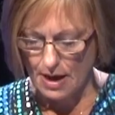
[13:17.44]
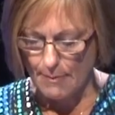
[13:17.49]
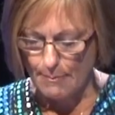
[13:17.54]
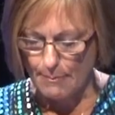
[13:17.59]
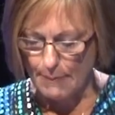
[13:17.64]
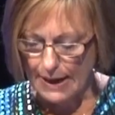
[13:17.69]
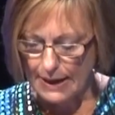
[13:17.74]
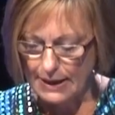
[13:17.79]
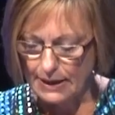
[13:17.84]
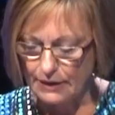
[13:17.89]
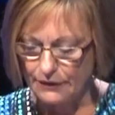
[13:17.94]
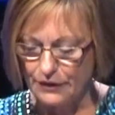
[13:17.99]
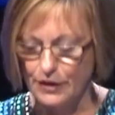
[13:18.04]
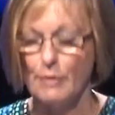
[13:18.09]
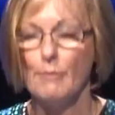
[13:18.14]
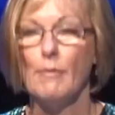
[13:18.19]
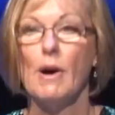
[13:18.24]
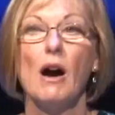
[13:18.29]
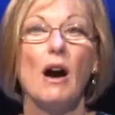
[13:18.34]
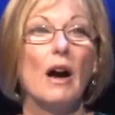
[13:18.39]
Many of
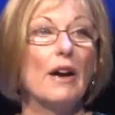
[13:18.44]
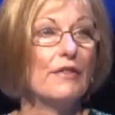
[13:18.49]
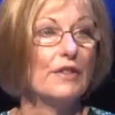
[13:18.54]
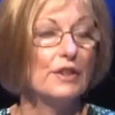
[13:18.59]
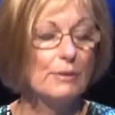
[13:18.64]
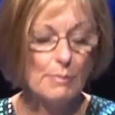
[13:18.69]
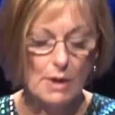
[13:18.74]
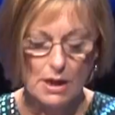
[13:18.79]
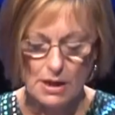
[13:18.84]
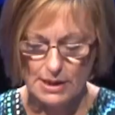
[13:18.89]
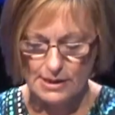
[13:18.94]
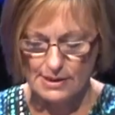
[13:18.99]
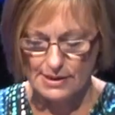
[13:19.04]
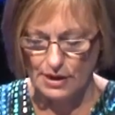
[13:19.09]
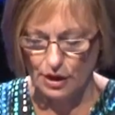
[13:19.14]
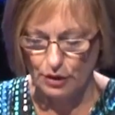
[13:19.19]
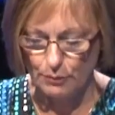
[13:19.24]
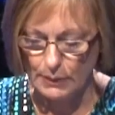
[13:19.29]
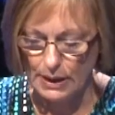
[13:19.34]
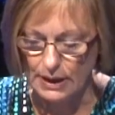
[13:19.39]
them I have admired
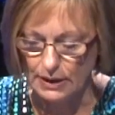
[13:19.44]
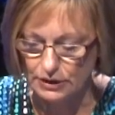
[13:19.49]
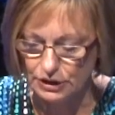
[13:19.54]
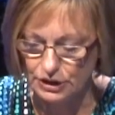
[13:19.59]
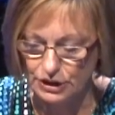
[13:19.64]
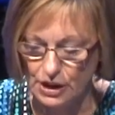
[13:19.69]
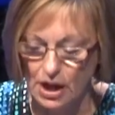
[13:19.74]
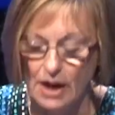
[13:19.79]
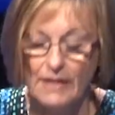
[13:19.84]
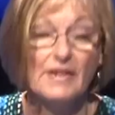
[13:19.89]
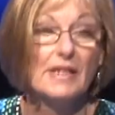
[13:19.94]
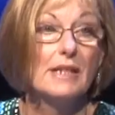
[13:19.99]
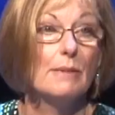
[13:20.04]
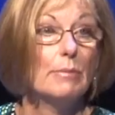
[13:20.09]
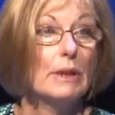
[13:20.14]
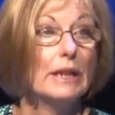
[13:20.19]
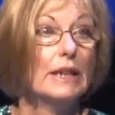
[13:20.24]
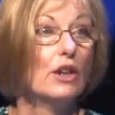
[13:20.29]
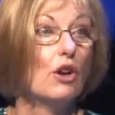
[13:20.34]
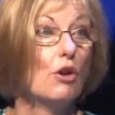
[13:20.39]
so much, I've
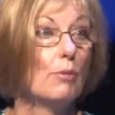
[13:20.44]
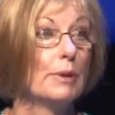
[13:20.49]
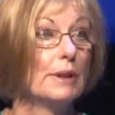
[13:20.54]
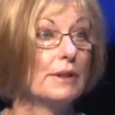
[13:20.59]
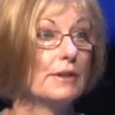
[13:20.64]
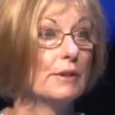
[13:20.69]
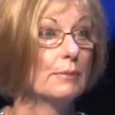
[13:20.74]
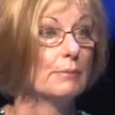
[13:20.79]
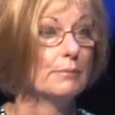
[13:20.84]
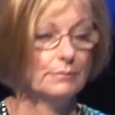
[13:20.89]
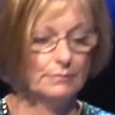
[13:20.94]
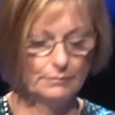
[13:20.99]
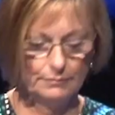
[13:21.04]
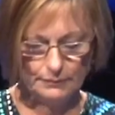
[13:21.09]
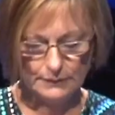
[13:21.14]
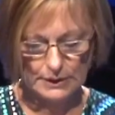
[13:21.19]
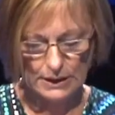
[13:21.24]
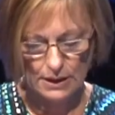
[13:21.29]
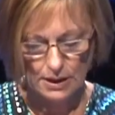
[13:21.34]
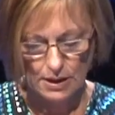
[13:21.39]
simply copied them.
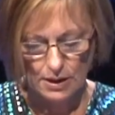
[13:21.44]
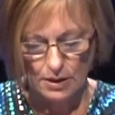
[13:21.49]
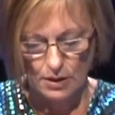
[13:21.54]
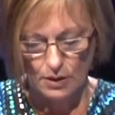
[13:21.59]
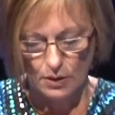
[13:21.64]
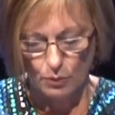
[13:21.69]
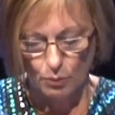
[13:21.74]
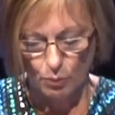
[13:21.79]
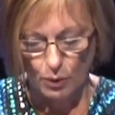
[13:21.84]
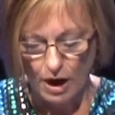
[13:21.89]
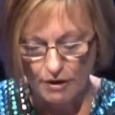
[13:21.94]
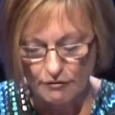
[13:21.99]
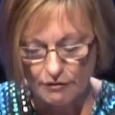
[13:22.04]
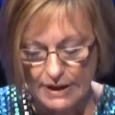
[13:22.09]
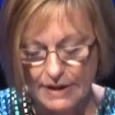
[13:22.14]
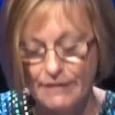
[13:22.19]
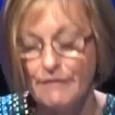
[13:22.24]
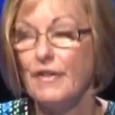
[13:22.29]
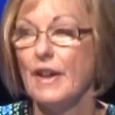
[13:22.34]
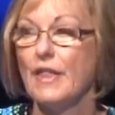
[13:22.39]
Why
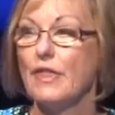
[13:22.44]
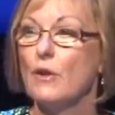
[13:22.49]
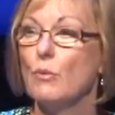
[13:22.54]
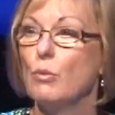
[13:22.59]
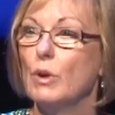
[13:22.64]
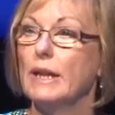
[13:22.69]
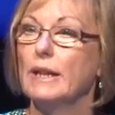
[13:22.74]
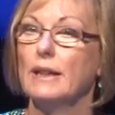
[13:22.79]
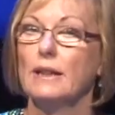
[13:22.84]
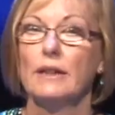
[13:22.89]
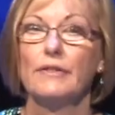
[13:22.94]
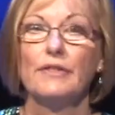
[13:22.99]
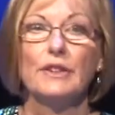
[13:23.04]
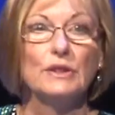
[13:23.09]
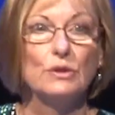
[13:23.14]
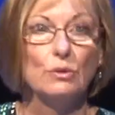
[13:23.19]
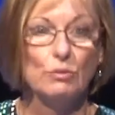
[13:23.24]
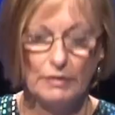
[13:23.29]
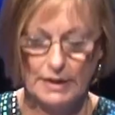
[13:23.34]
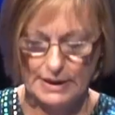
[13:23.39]
reinvent the wheel if
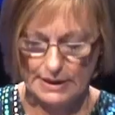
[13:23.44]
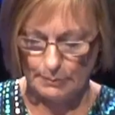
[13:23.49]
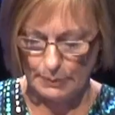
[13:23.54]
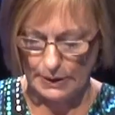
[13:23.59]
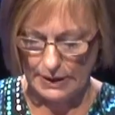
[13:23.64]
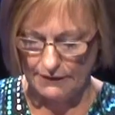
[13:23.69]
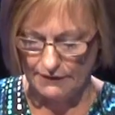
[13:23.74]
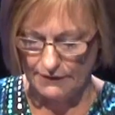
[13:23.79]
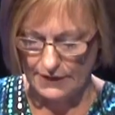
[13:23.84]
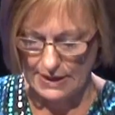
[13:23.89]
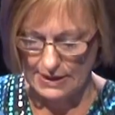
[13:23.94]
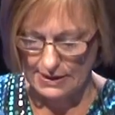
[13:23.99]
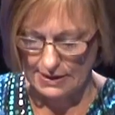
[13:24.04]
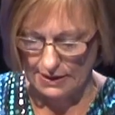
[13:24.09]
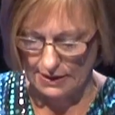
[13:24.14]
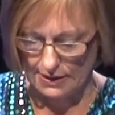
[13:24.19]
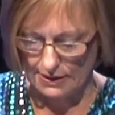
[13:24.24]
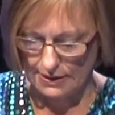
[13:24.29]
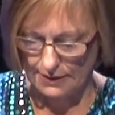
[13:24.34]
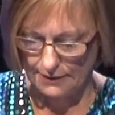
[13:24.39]
it's already been
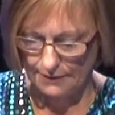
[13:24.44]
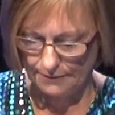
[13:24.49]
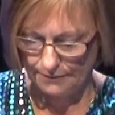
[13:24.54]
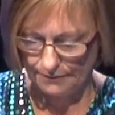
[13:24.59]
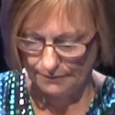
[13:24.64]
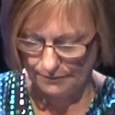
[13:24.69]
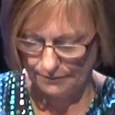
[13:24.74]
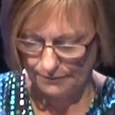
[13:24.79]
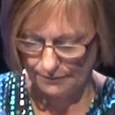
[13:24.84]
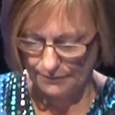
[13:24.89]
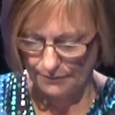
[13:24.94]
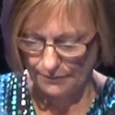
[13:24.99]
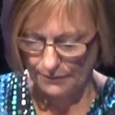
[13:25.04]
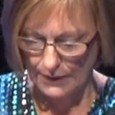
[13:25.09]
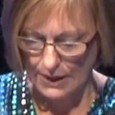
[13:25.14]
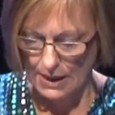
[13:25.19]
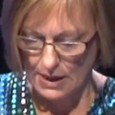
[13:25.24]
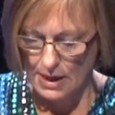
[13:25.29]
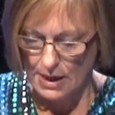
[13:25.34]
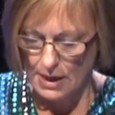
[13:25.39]
invented?
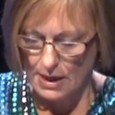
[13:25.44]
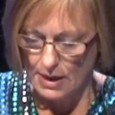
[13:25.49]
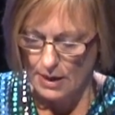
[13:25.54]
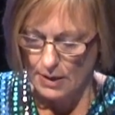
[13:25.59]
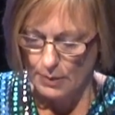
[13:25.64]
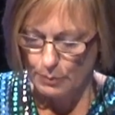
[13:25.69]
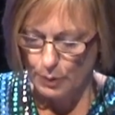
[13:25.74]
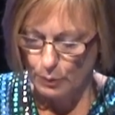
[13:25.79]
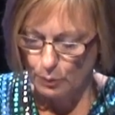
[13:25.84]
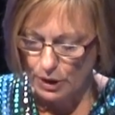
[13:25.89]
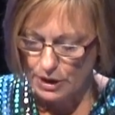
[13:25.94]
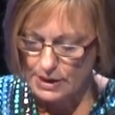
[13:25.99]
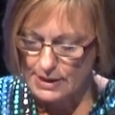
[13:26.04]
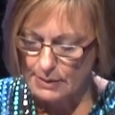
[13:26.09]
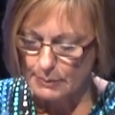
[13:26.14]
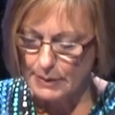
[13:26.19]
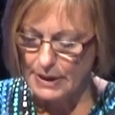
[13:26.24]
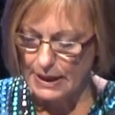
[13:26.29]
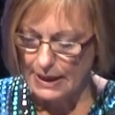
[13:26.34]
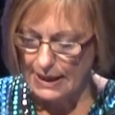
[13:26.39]
But what are
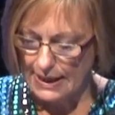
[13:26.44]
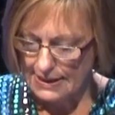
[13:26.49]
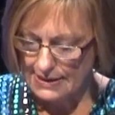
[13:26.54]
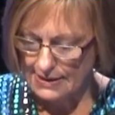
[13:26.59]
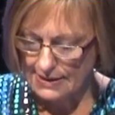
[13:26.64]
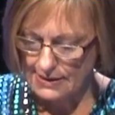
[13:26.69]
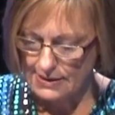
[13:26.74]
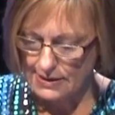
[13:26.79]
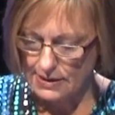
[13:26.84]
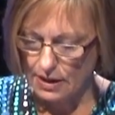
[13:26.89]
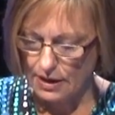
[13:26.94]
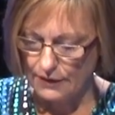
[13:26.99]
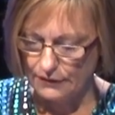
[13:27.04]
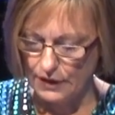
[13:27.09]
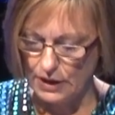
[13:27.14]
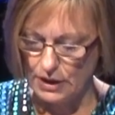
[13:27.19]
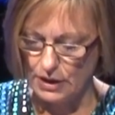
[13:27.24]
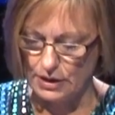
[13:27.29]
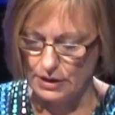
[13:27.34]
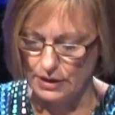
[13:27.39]
some of the lessons I've
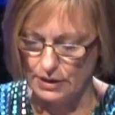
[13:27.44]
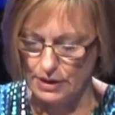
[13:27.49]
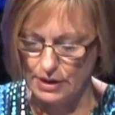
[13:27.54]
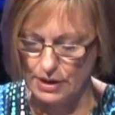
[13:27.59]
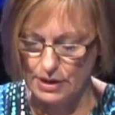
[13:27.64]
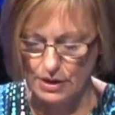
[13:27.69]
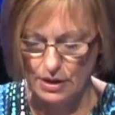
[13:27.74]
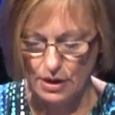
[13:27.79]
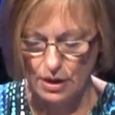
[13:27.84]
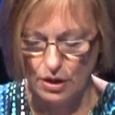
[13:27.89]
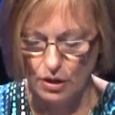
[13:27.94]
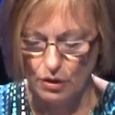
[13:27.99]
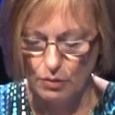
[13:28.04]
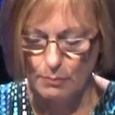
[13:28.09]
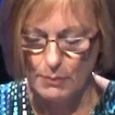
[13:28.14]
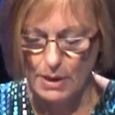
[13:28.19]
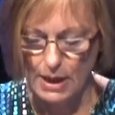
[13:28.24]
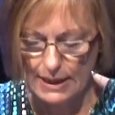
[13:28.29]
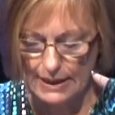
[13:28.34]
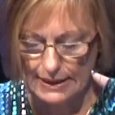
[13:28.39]
learnt
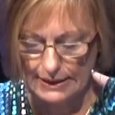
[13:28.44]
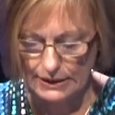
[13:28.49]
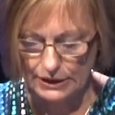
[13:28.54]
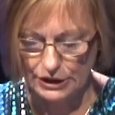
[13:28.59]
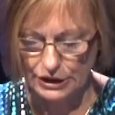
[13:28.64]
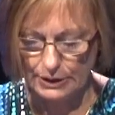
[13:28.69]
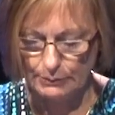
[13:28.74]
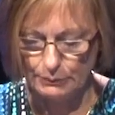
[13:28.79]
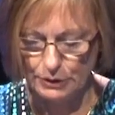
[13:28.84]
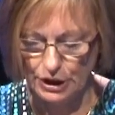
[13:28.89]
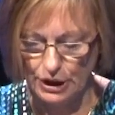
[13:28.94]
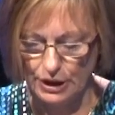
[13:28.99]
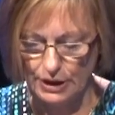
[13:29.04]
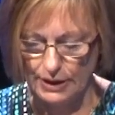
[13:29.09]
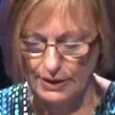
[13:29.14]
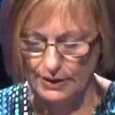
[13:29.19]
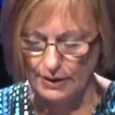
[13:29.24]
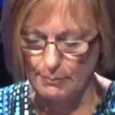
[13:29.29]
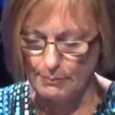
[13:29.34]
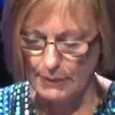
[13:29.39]
along my leadership
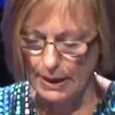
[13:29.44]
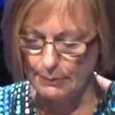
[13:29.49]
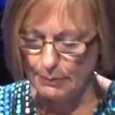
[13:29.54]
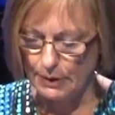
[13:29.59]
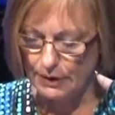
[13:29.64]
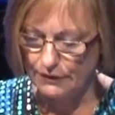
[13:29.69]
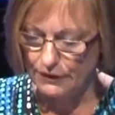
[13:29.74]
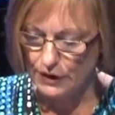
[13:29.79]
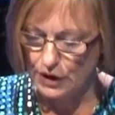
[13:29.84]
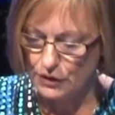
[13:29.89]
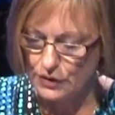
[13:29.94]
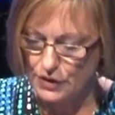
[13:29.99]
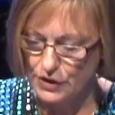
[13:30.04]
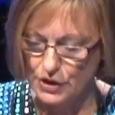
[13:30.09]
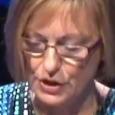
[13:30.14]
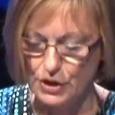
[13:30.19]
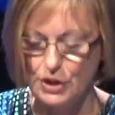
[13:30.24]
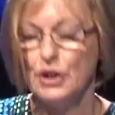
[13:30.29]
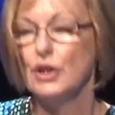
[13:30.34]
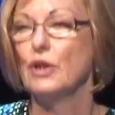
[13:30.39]
journey that may be of use
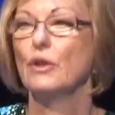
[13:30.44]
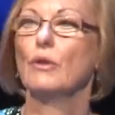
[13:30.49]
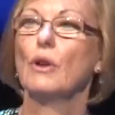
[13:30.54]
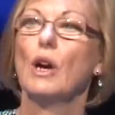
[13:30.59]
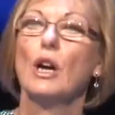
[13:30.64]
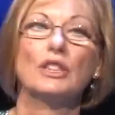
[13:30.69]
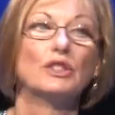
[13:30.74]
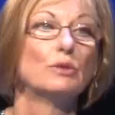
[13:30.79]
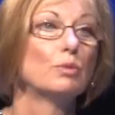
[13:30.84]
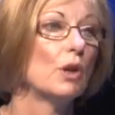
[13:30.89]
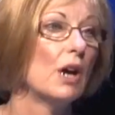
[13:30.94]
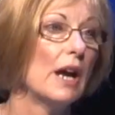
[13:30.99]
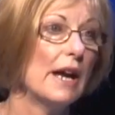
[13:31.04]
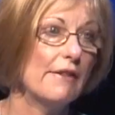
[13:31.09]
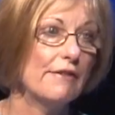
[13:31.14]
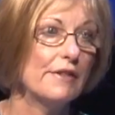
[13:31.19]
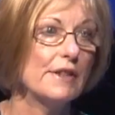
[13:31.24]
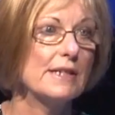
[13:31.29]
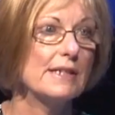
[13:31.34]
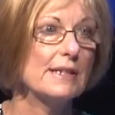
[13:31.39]
to you at
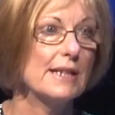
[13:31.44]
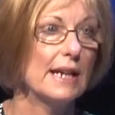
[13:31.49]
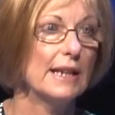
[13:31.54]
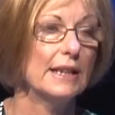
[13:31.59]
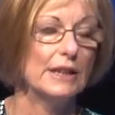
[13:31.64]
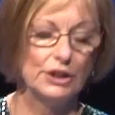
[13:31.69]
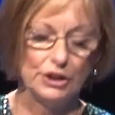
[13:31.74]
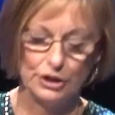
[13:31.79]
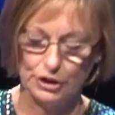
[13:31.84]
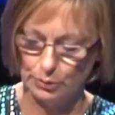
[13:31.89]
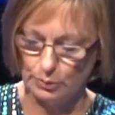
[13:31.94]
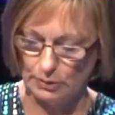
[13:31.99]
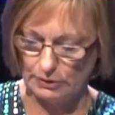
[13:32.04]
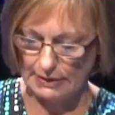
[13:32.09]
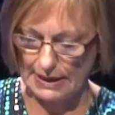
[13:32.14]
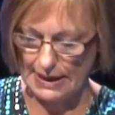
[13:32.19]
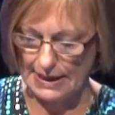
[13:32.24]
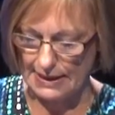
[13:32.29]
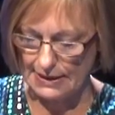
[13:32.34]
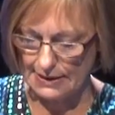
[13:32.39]
whatever stage you are
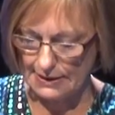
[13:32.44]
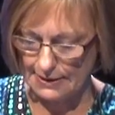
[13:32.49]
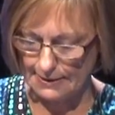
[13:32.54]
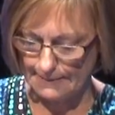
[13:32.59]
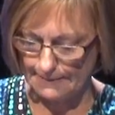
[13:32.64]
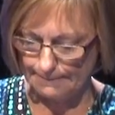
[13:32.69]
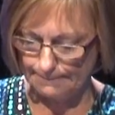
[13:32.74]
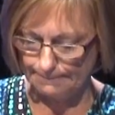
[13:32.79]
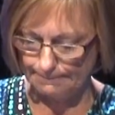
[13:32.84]
at?